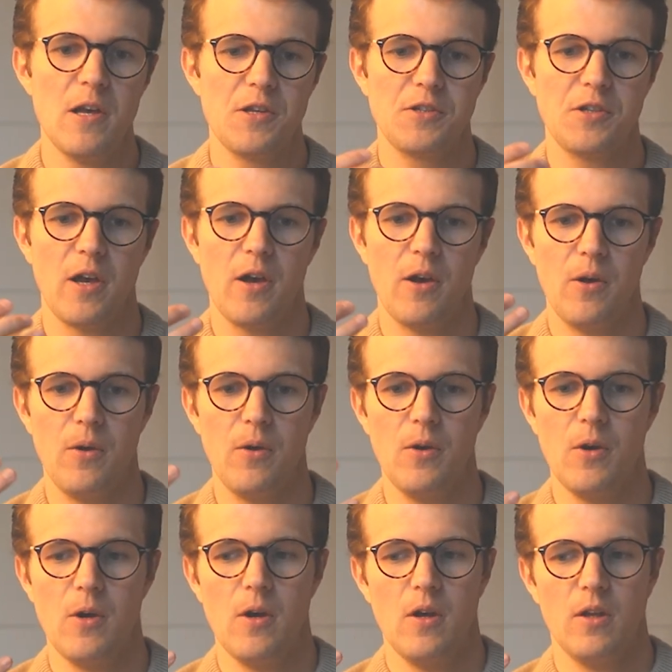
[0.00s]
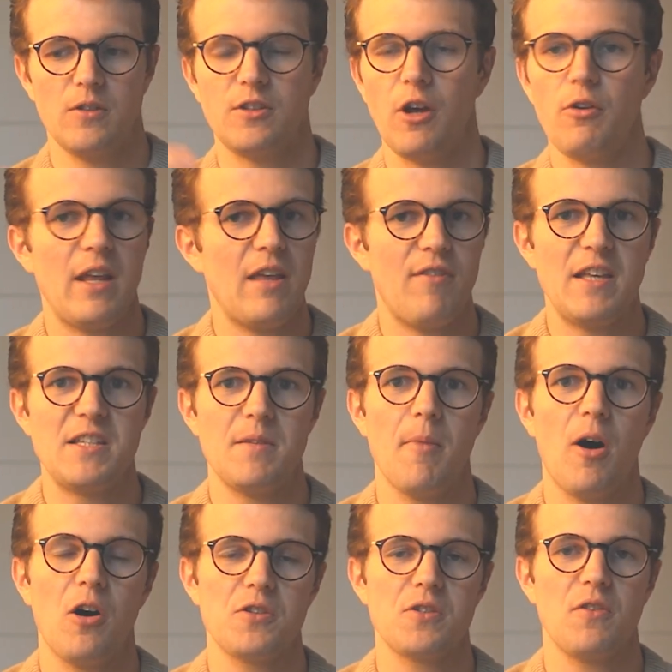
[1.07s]
So don't leave easy
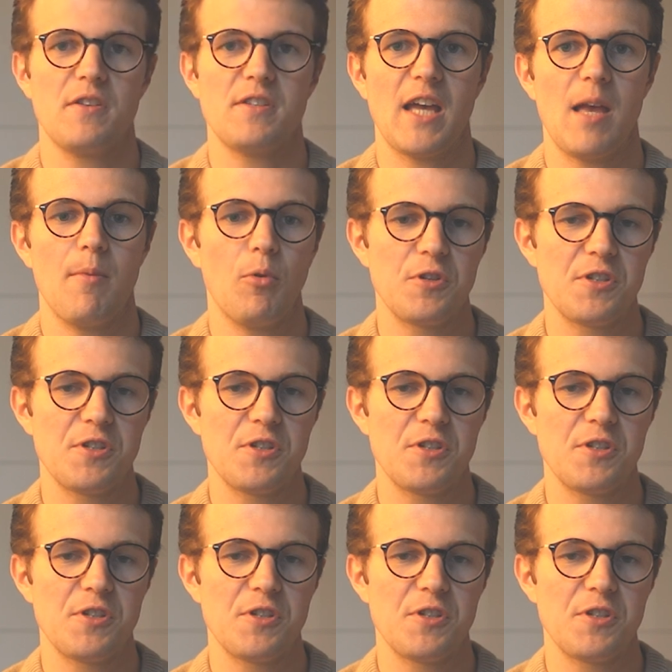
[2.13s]
marks on the table.